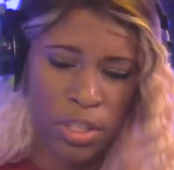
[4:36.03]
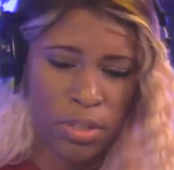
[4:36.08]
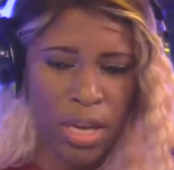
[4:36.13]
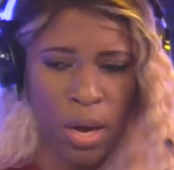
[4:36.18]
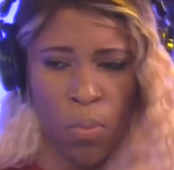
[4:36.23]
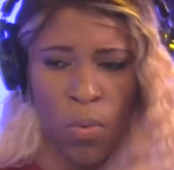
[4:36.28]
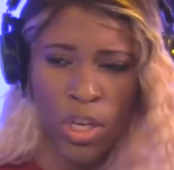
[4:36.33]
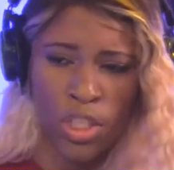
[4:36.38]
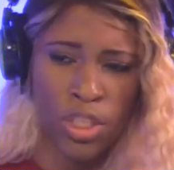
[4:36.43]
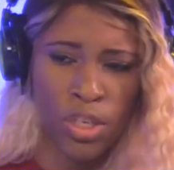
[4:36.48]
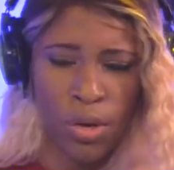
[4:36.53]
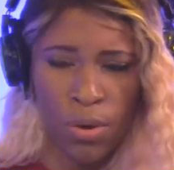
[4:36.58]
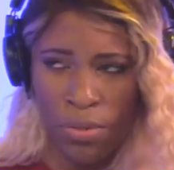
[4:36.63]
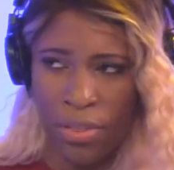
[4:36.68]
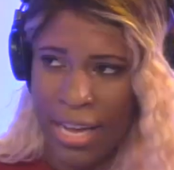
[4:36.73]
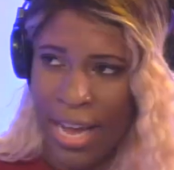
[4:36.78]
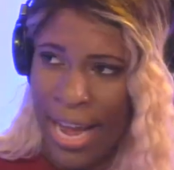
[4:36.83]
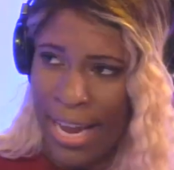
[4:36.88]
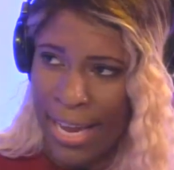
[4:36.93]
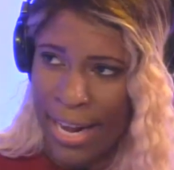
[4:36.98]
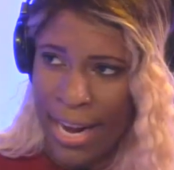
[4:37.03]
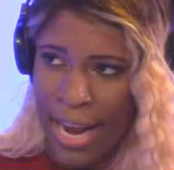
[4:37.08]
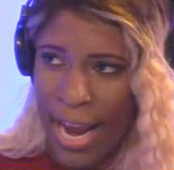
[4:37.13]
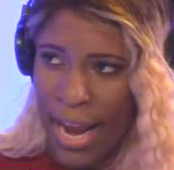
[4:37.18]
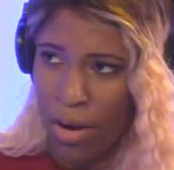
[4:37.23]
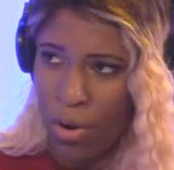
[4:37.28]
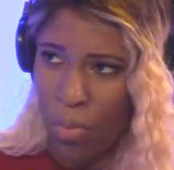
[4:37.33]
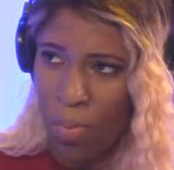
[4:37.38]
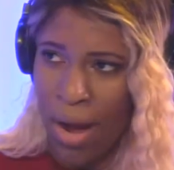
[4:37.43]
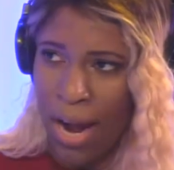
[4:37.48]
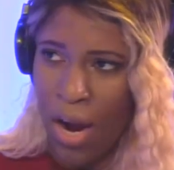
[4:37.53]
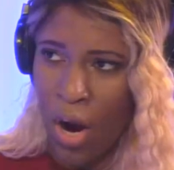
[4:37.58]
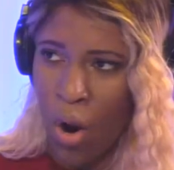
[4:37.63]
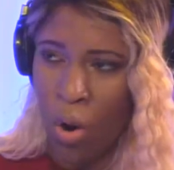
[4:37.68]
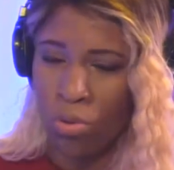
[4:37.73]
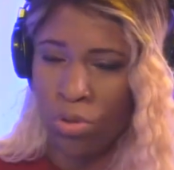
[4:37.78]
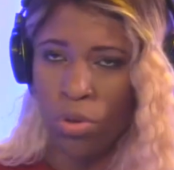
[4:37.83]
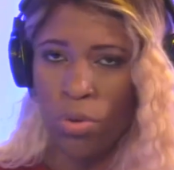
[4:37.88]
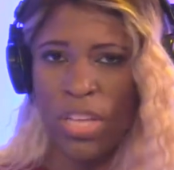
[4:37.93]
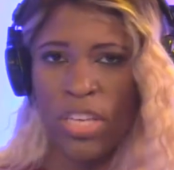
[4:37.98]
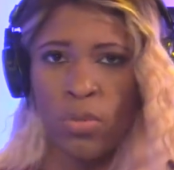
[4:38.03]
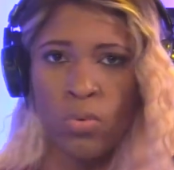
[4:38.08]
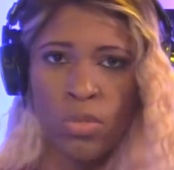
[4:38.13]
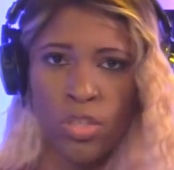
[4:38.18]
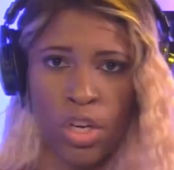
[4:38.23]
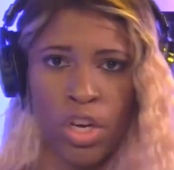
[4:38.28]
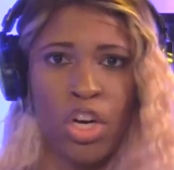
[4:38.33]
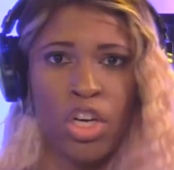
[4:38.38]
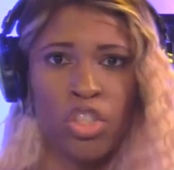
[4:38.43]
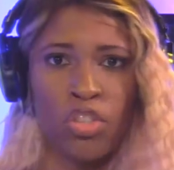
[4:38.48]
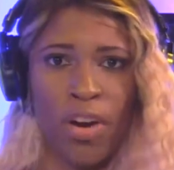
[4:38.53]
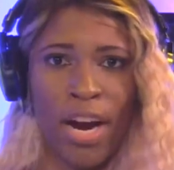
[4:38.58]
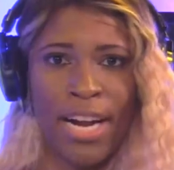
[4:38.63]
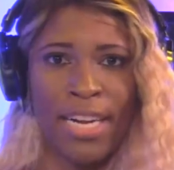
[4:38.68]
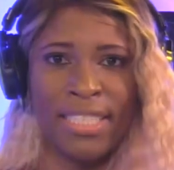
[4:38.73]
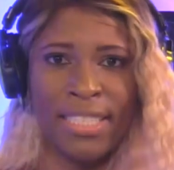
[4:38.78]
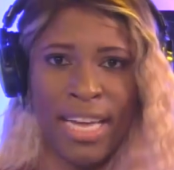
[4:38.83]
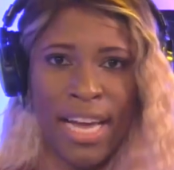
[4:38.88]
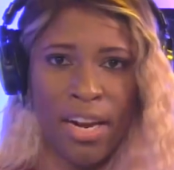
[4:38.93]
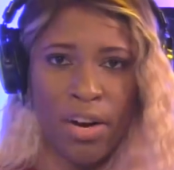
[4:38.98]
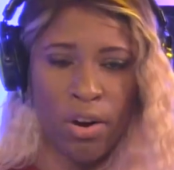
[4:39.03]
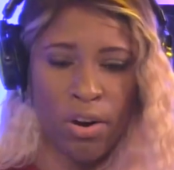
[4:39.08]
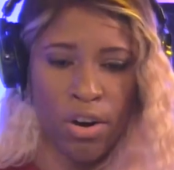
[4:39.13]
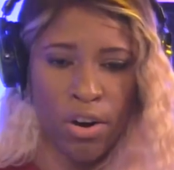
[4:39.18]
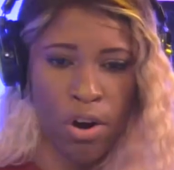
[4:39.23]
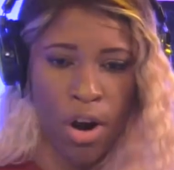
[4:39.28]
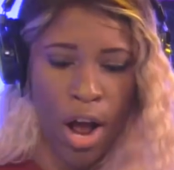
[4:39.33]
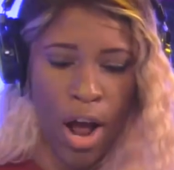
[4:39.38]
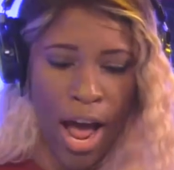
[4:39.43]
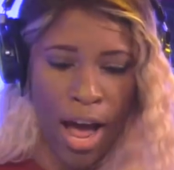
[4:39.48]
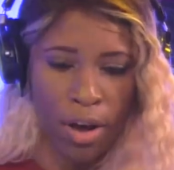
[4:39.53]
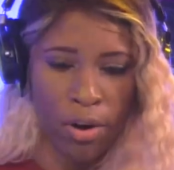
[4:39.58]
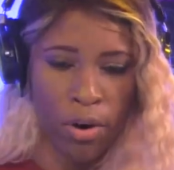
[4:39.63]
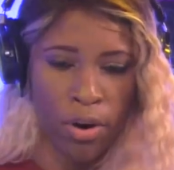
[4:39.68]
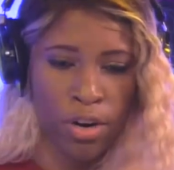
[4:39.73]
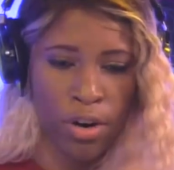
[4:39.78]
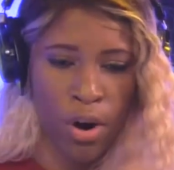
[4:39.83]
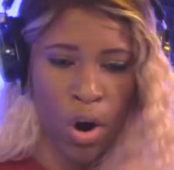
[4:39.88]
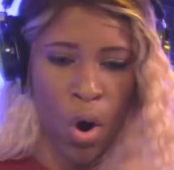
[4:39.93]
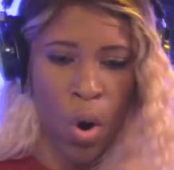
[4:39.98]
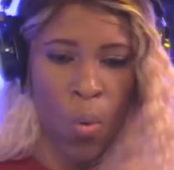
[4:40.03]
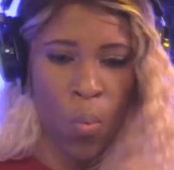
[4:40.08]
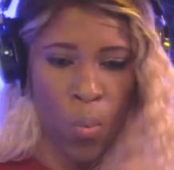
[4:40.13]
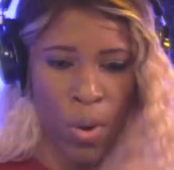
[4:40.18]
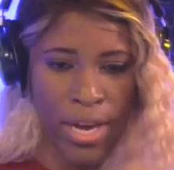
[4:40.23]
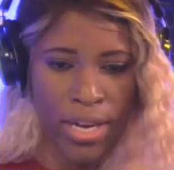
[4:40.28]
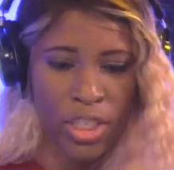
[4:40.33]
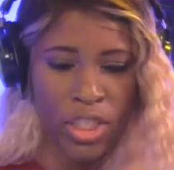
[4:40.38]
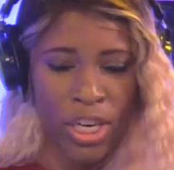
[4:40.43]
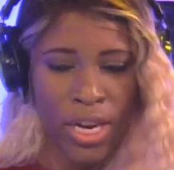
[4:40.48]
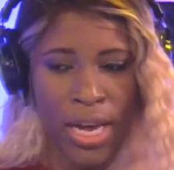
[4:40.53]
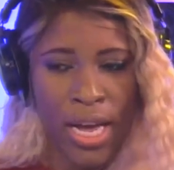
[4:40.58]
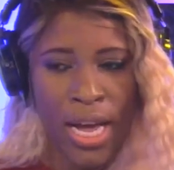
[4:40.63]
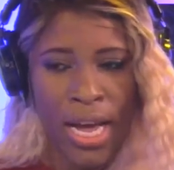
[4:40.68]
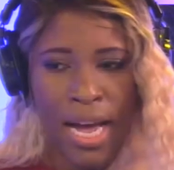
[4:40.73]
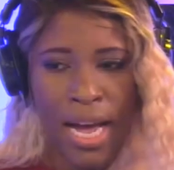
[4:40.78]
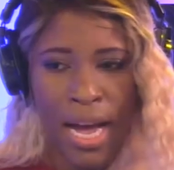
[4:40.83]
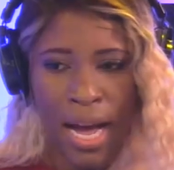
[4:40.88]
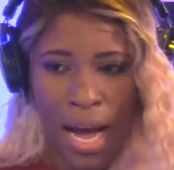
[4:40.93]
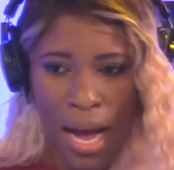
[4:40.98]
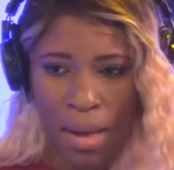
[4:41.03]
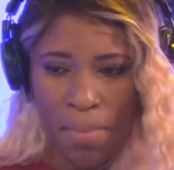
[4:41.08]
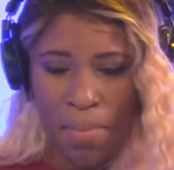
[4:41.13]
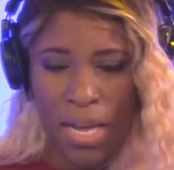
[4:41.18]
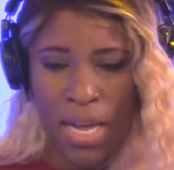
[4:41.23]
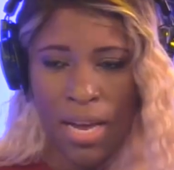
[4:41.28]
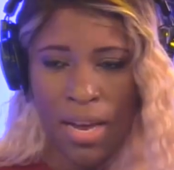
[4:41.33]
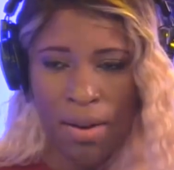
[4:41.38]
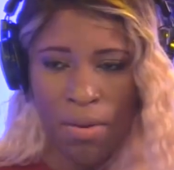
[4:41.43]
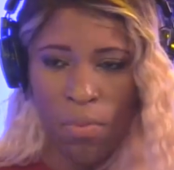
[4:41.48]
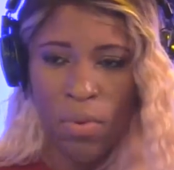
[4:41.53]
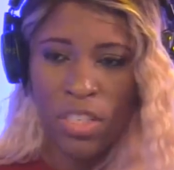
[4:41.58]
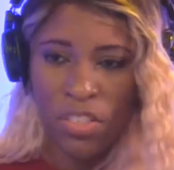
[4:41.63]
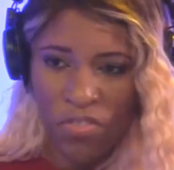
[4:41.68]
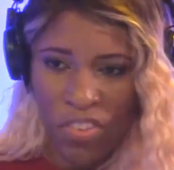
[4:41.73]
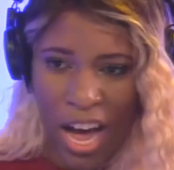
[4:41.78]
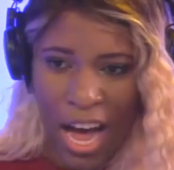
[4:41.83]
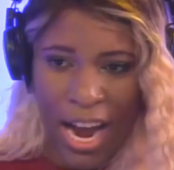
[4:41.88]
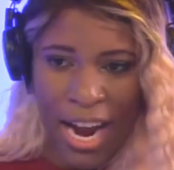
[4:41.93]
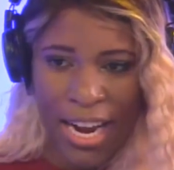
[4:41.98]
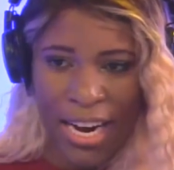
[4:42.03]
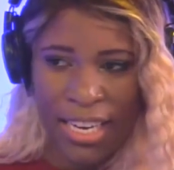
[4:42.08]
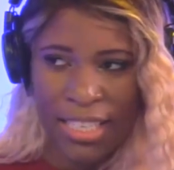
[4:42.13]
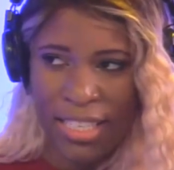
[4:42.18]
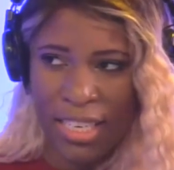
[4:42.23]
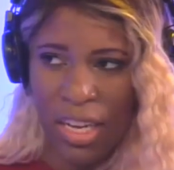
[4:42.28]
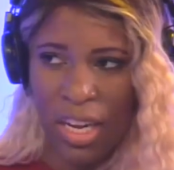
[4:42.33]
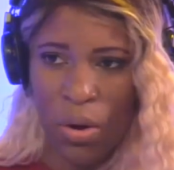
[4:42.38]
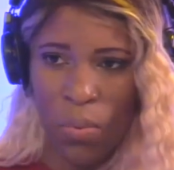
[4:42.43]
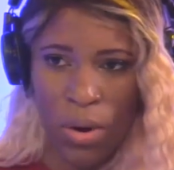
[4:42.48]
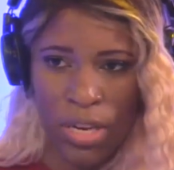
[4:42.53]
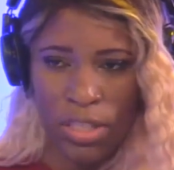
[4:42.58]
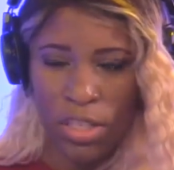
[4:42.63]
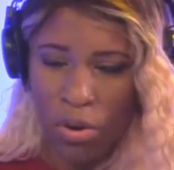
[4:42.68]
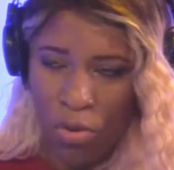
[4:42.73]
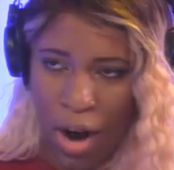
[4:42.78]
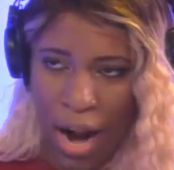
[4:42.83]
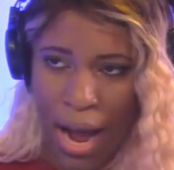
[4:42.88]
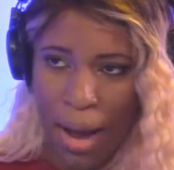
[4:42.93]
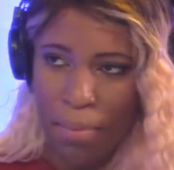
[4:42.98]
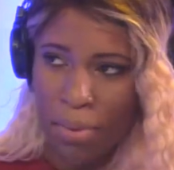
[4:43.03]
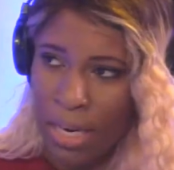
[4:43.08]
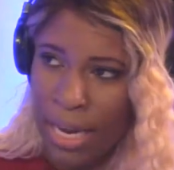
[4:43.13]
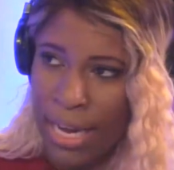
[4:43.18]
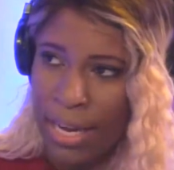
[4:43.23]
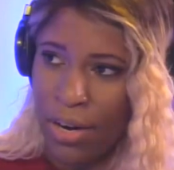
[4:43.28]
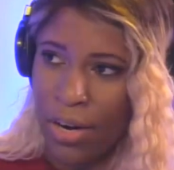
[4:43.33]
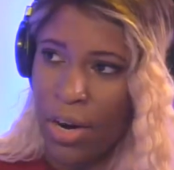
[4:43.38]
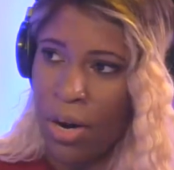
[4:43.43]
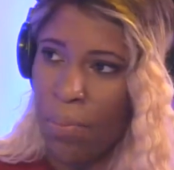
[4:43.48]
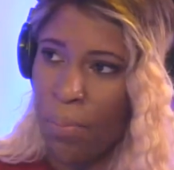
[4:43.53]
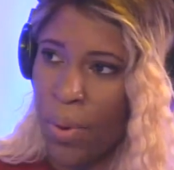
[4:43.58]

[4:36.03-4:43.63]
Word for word: She's like, what, you don't think I can handle my own? So this was her trying to stand out on her own, which, I mean, was fine until it went to crap later.